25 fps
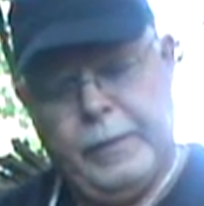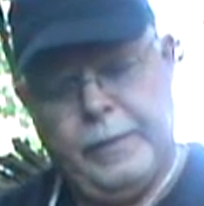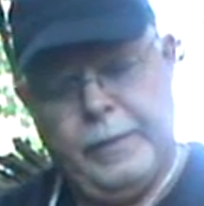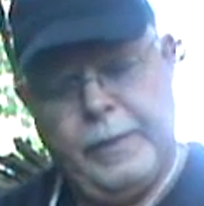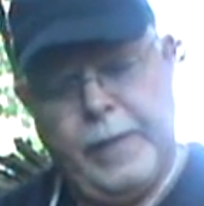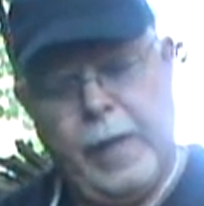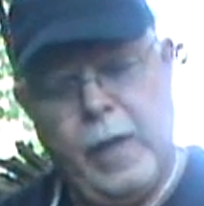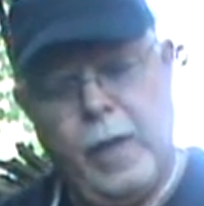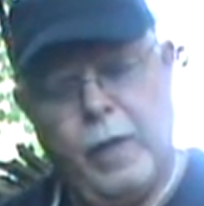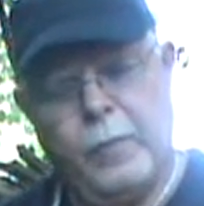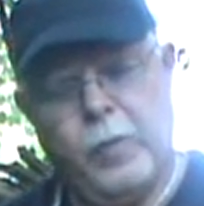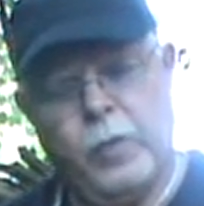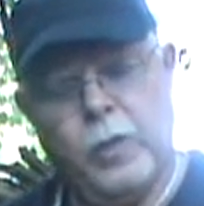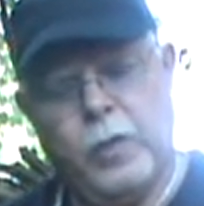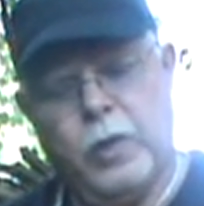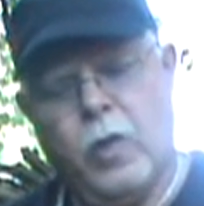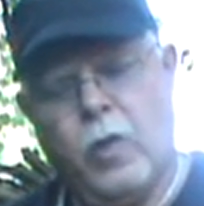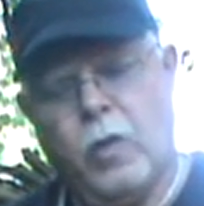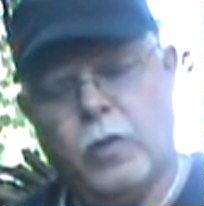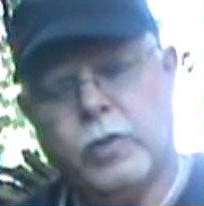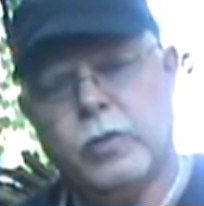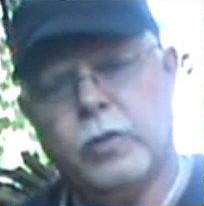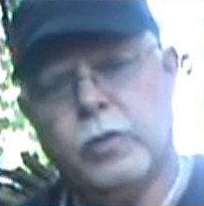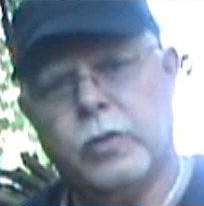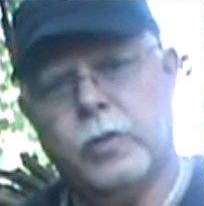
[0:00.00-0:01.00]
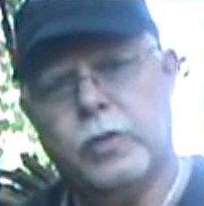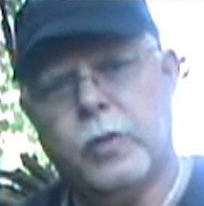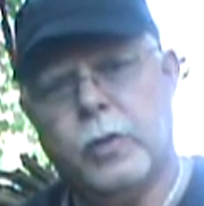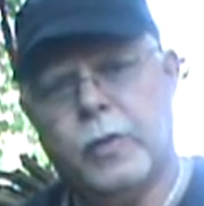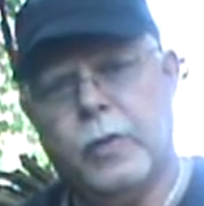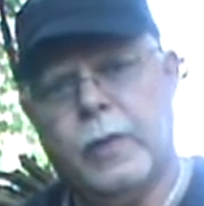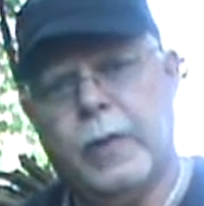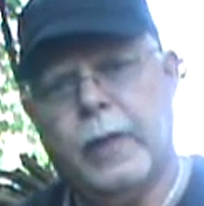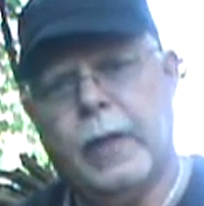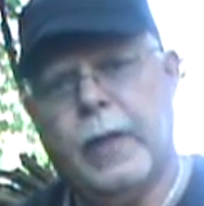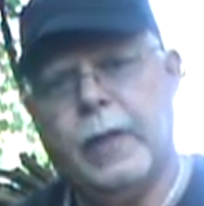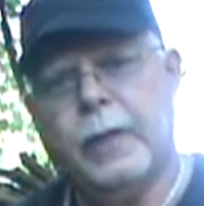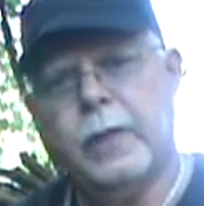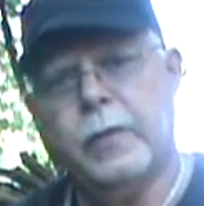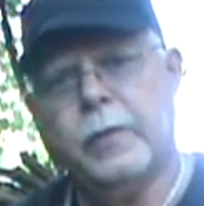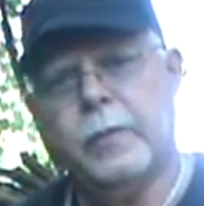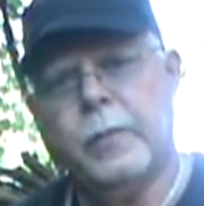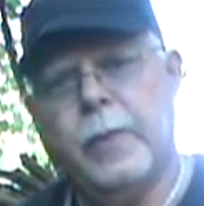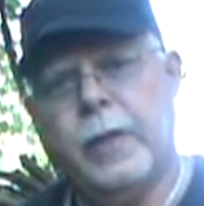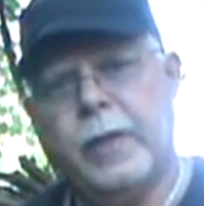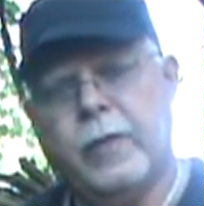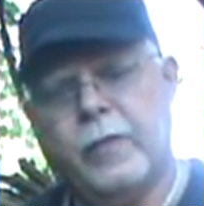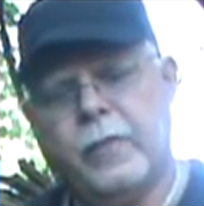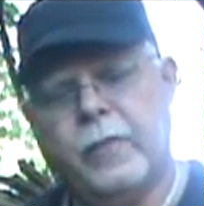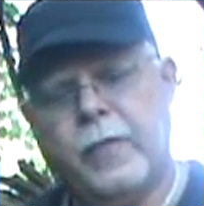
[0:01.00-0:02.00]
Now I'm going to also show you how to
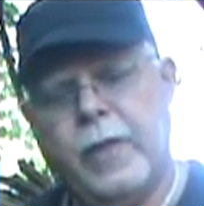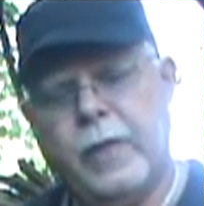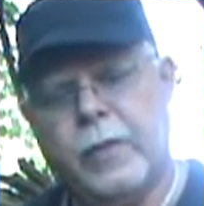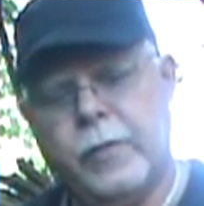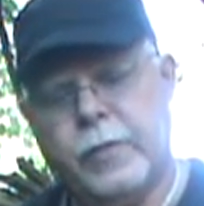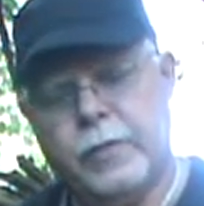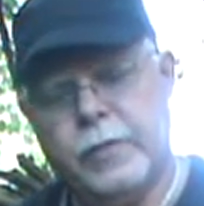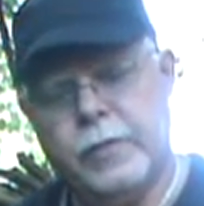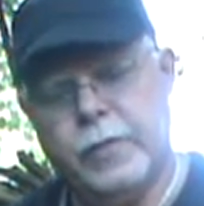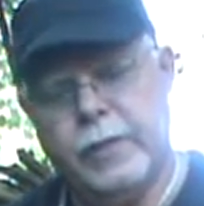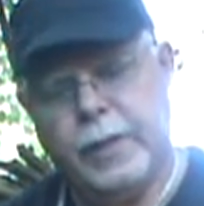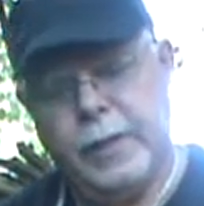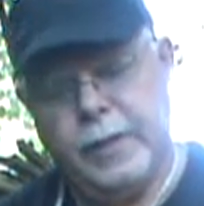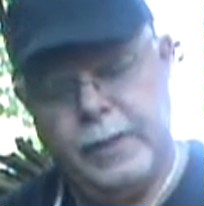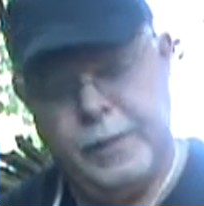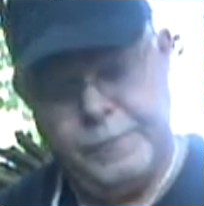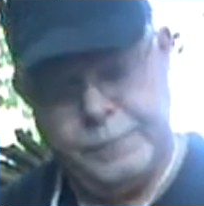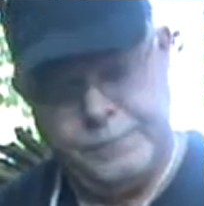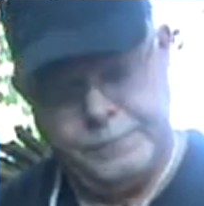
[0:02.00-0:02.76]
make a feather stick.